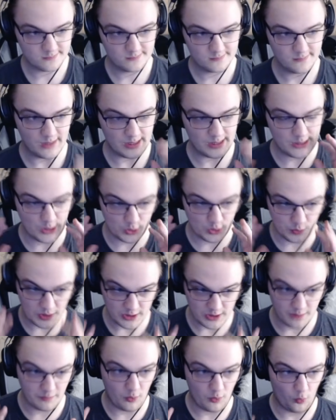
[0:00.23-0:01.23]
Hello and
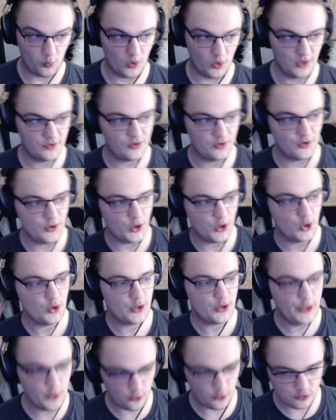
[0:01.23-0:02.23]
welcome everyone to new
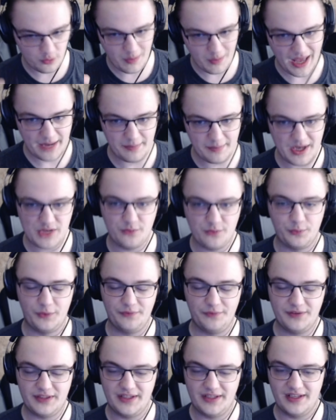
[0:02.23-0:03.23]
Heroes of Might and Magic Free
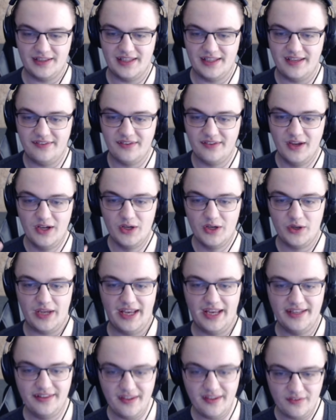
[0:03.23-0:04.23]
tier list.
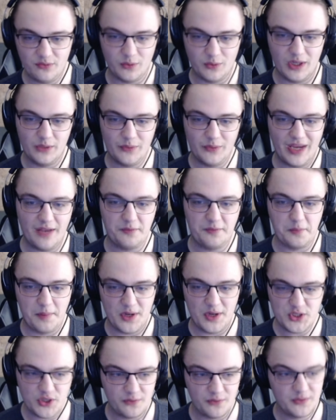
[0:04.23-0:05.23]
And this one, we have a
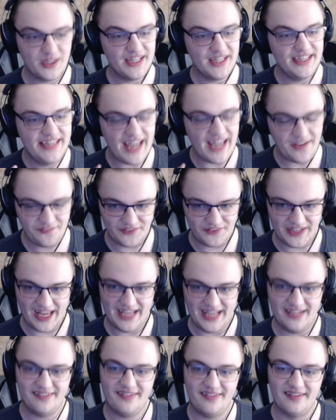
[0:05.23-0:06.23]
bunch of Death
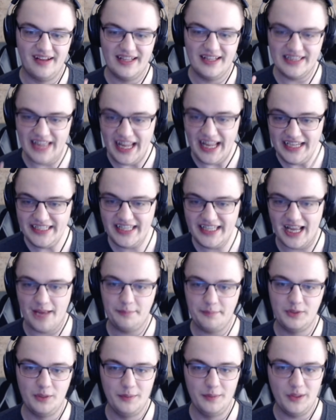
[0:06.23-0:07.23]
Knights lined
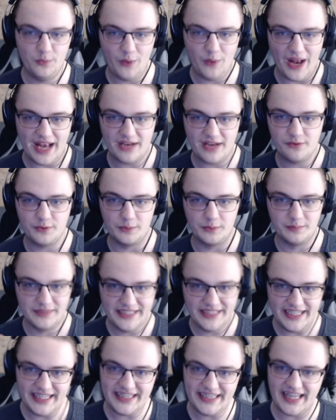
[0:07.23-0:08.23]
up to be ranked from
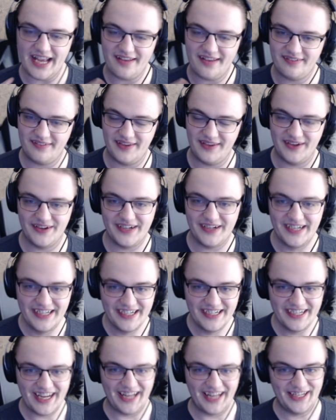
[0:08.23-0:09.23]
D test tier,
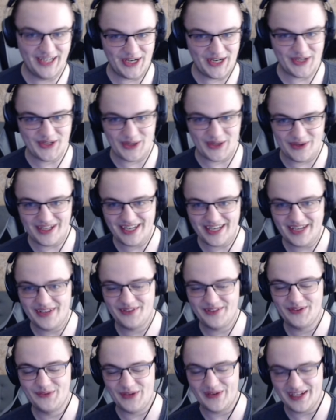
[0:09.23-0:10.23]
and they're going
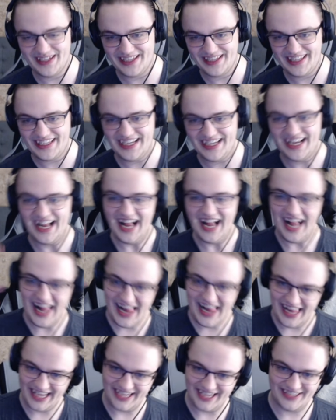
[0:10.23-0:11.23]
regularly
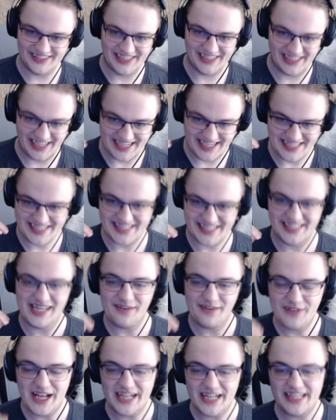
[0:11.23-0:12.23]
high on the list. Death
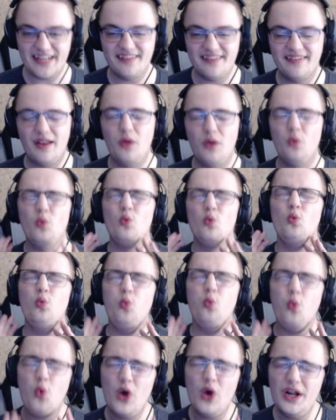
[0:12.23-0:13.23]
Knight is a
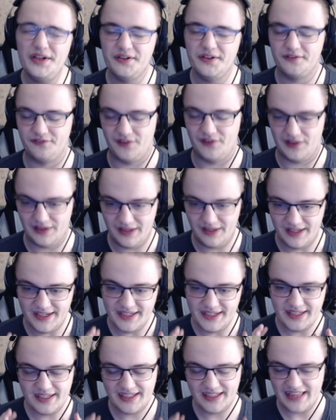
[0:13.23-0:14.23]
wonderful
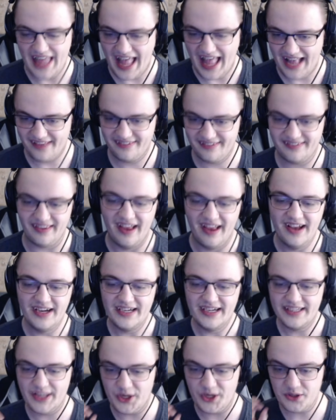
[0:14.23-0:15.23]
class
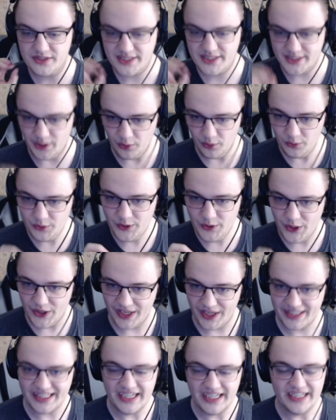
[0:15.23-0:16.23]
that are so
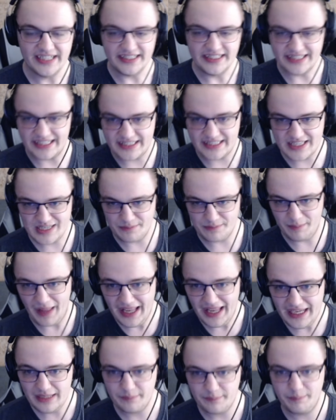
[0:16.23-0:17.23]
good that
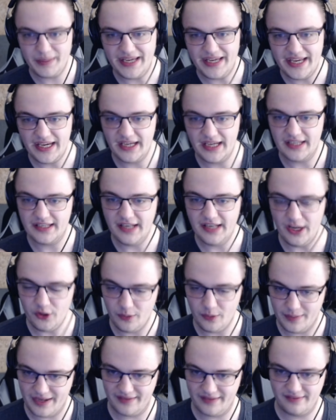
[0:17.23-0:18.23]
despite being
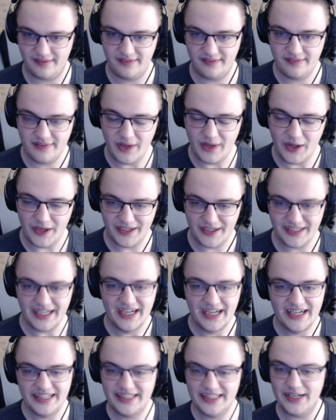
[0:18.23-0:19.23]
Necromancy starred,
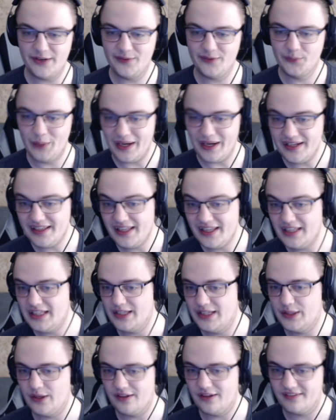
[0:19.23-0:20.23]
they are regularly
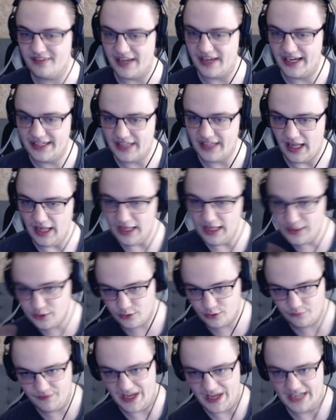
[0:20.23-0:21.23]
used in other
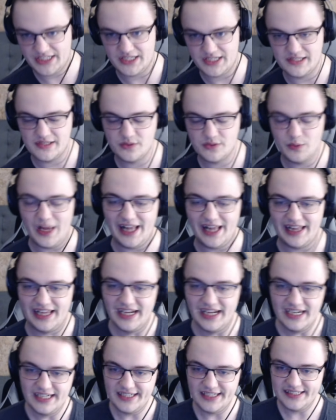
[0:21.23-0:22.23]
factions as well.
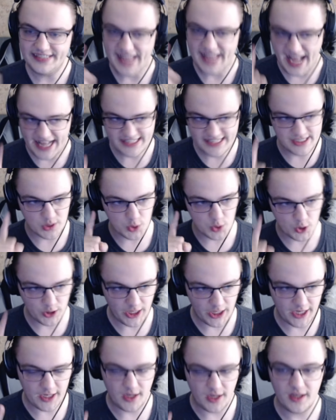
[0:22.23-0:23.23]
That's how good
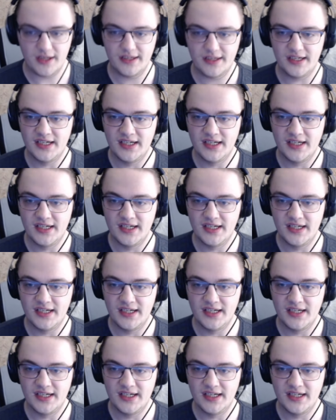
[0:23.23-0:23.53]
they are.